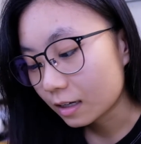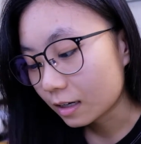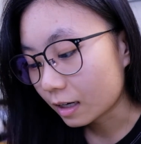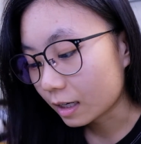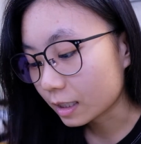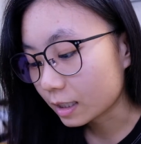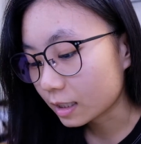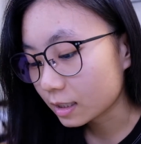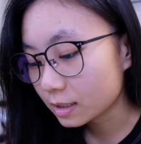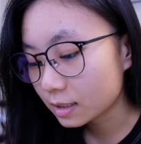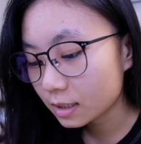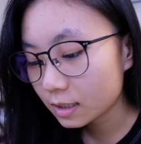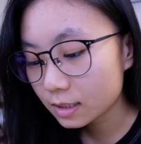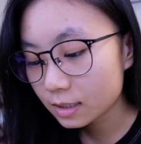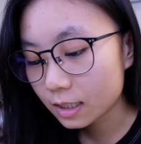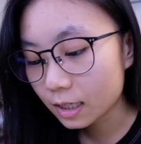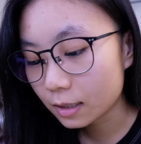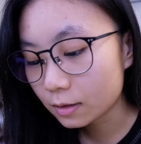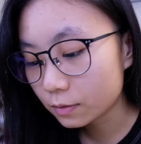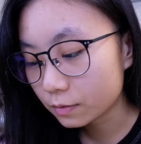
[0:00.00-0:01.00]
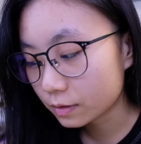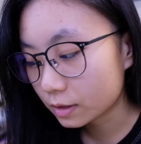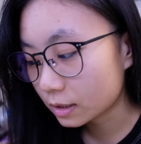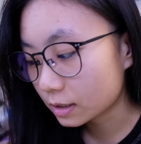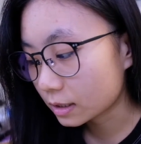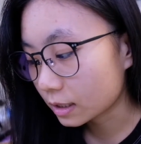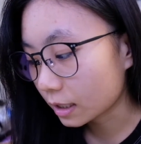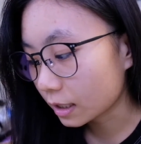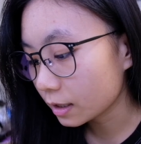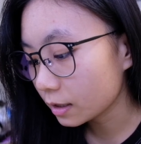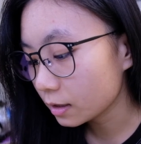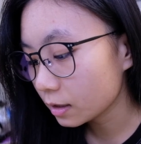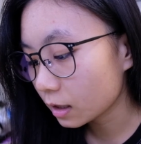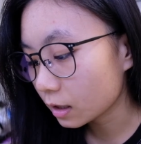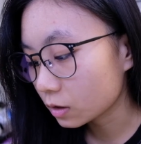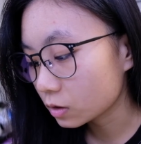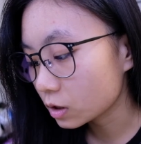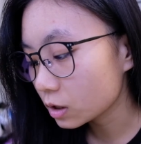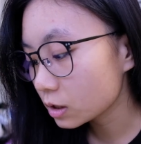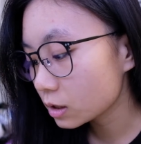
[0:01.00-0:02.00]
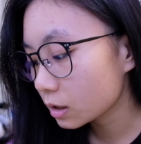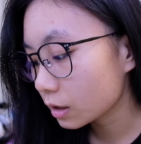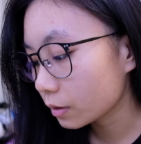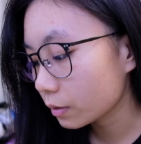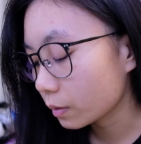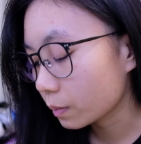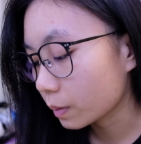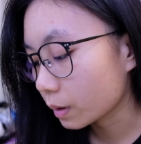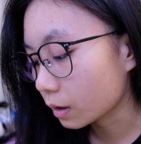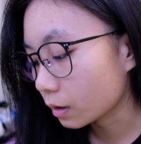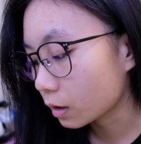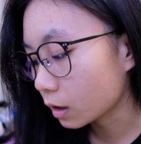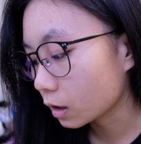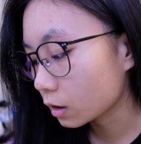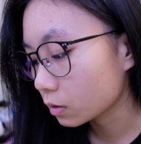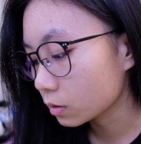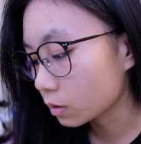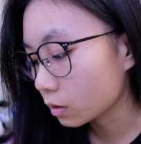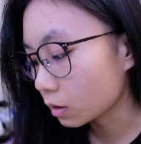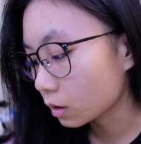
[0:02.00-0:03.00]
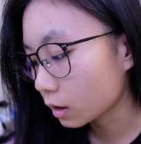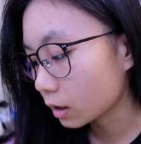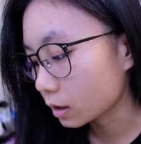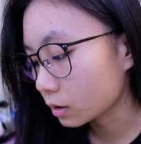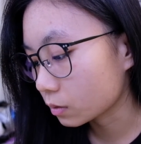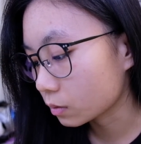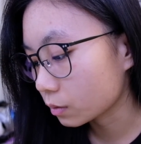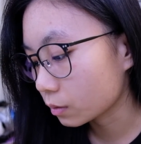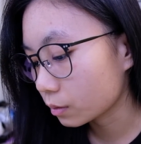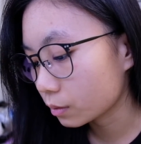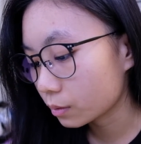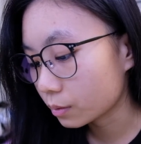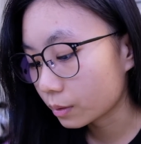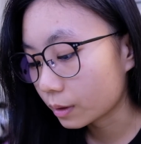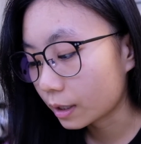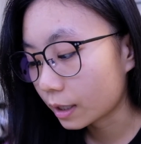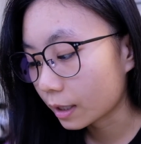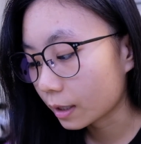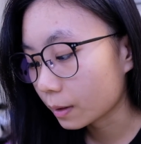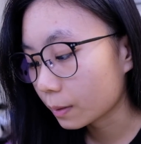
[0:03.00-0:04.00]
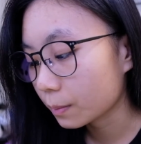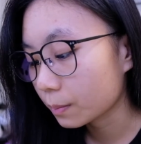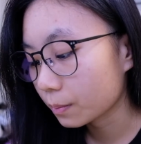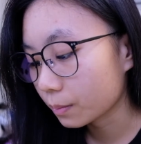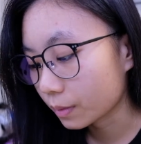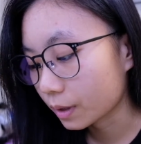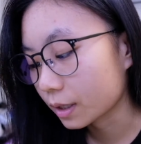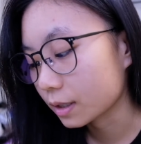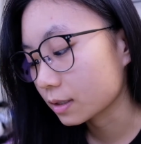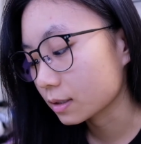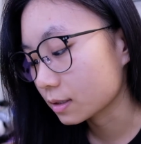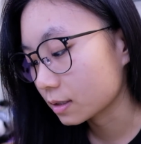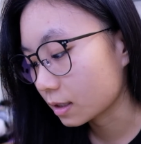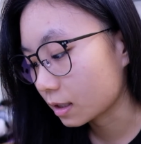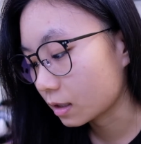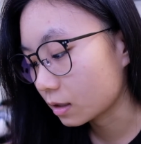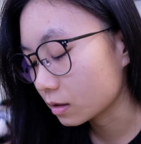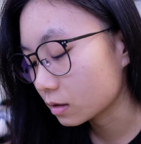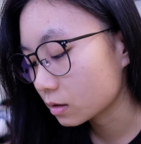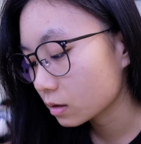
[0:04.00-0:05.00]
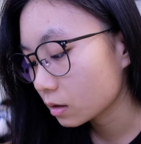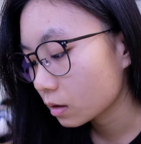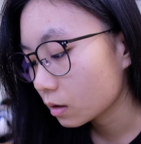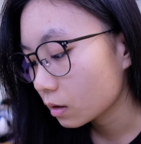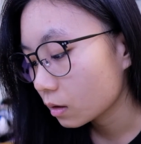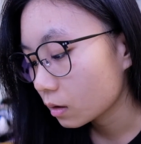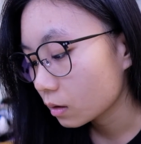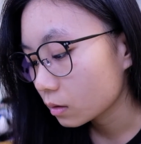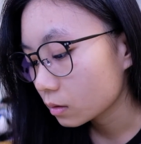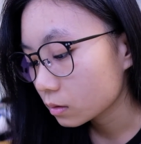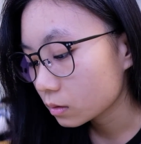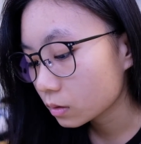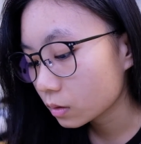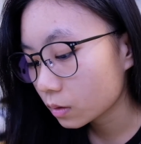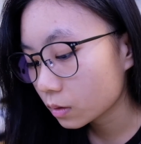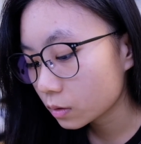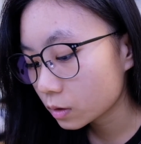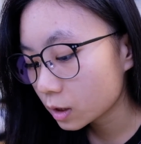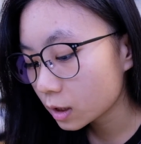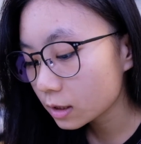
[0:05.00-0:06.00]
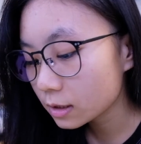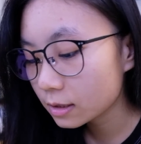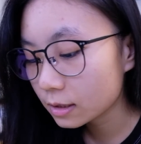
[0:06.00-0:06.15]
I guess, this kind of design, I'll just tell you about how long I took to get my skates. So just